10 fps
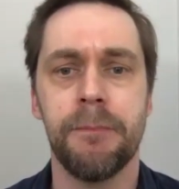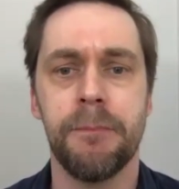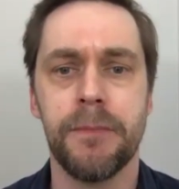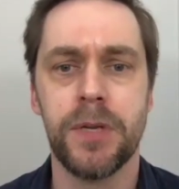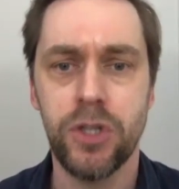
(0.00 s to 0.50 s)

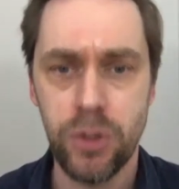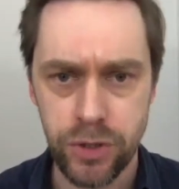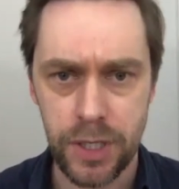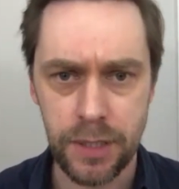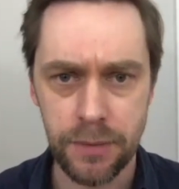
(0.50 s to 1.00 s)

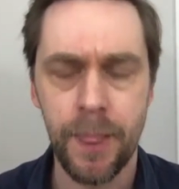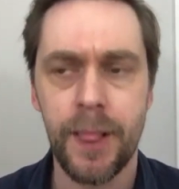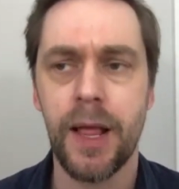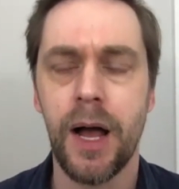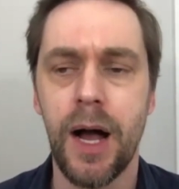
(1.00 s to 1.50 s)
usually.
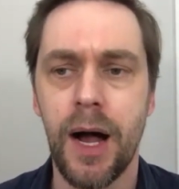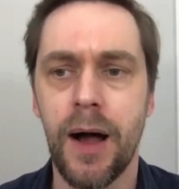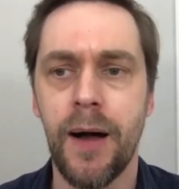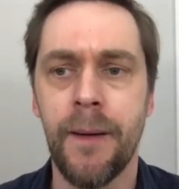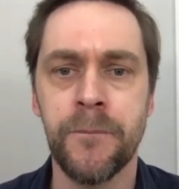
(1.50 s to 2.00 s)

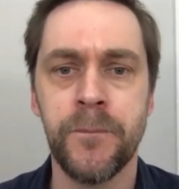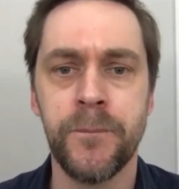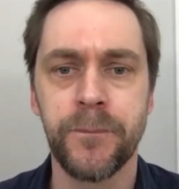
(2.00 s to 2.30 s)
The